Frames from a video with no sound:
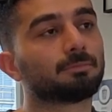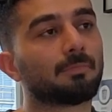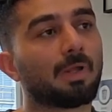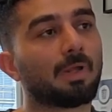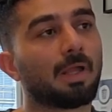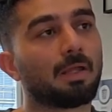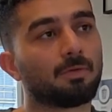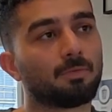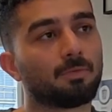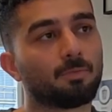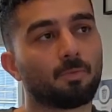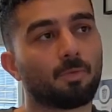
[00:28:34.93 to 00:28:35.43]

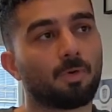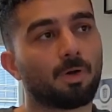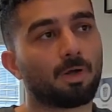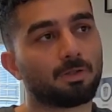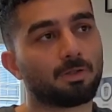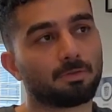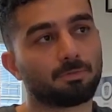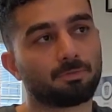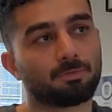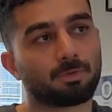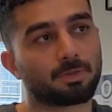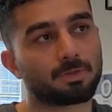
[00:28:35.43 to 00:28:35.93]
And
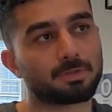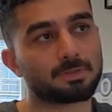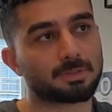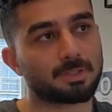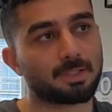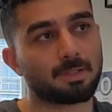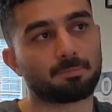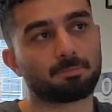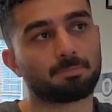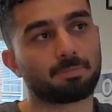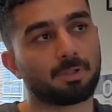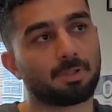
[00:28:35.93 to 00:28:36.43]
1, for
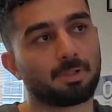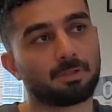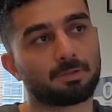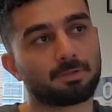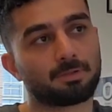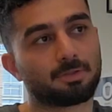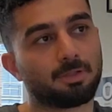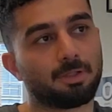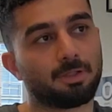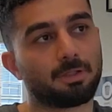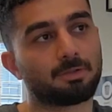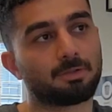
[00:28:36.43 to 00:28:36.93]
example,
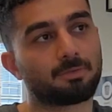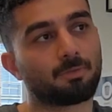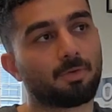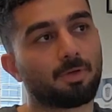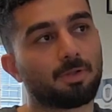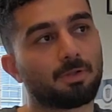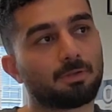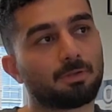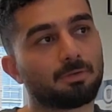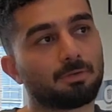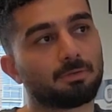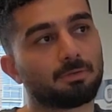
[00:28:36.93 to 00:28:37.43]
clicked one.